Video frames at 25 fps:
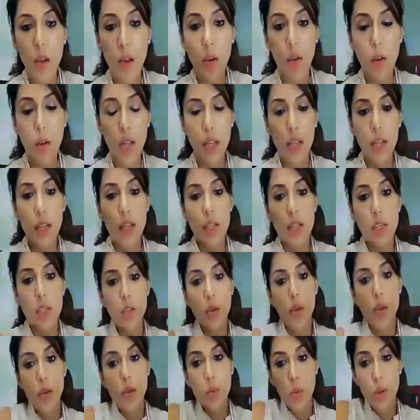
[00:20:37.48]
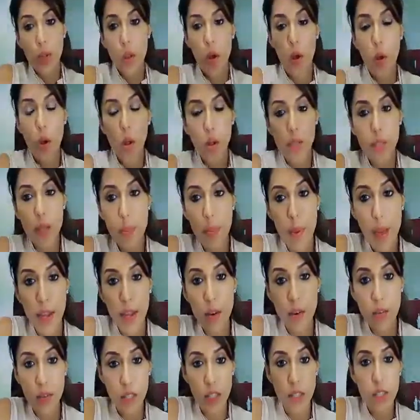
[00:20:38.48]
Okay, so it will all
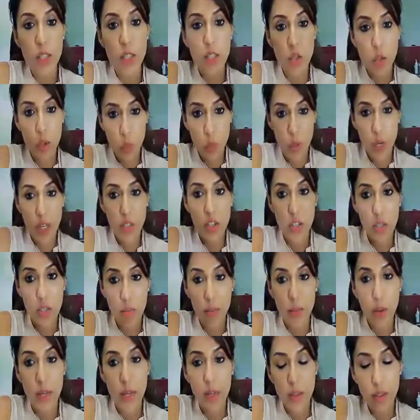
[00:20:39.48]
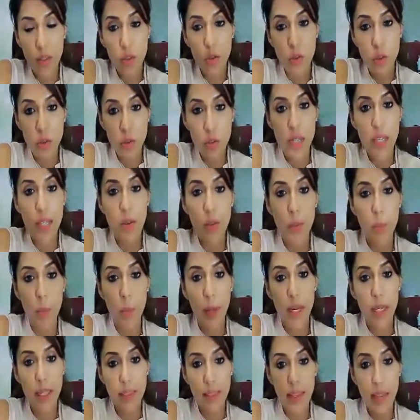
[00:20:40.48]
depend on the situation, but usually
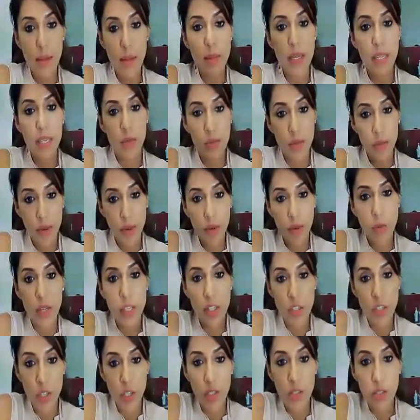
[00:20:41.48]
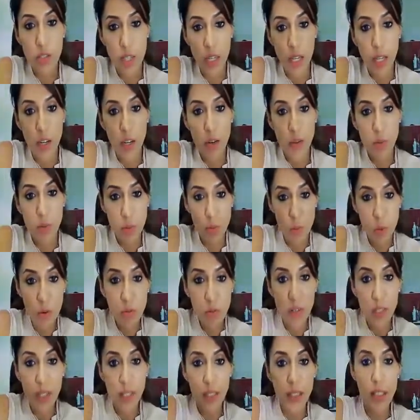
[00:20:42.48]
by the time it reaches
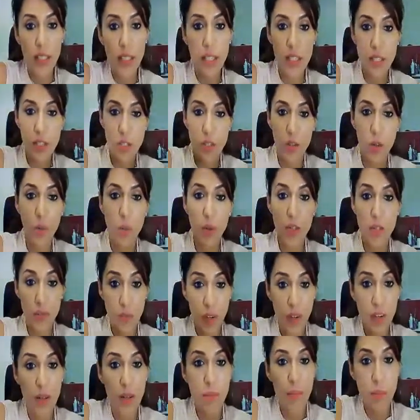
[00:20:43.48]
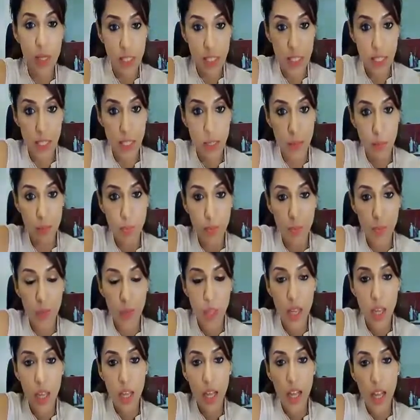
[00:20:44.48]
removal, it's always very bitter,
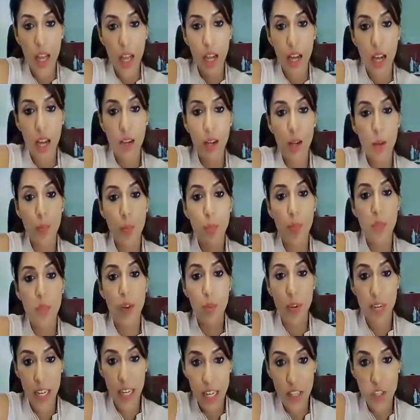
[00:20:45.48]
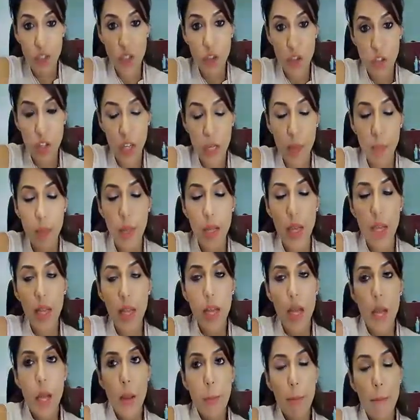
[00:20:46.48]
the relationship.
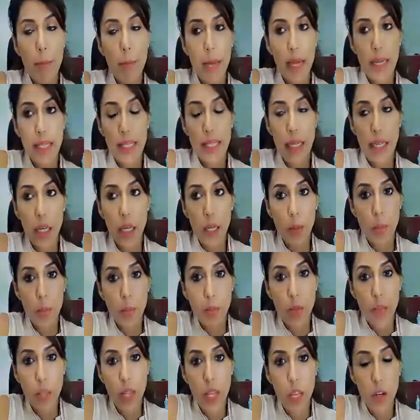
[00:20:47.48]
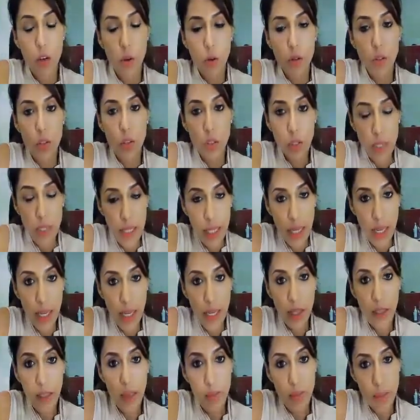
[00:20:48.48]
But just
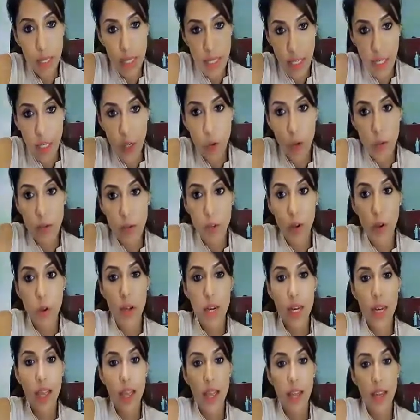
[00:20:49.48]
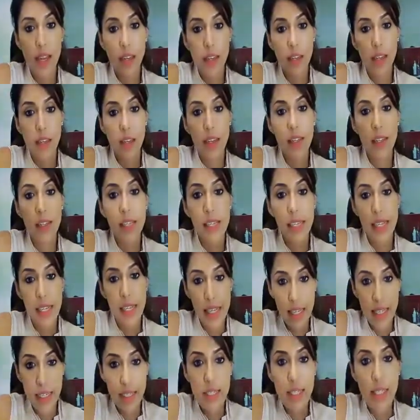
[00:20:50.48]
say the meeting goes on and
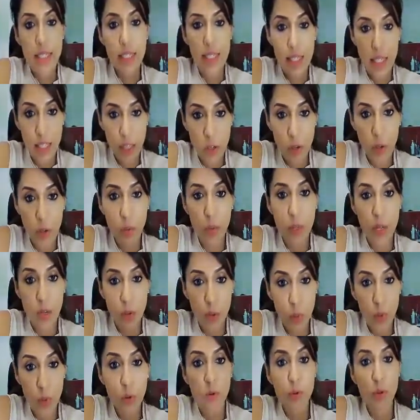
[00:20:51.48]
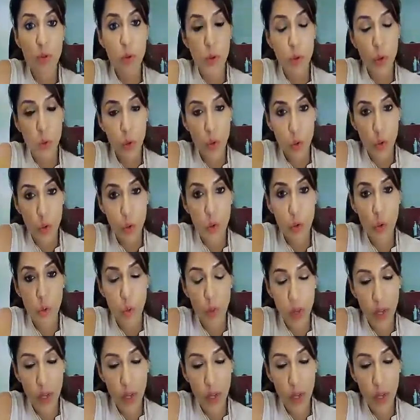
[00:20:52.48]
he is, been approved to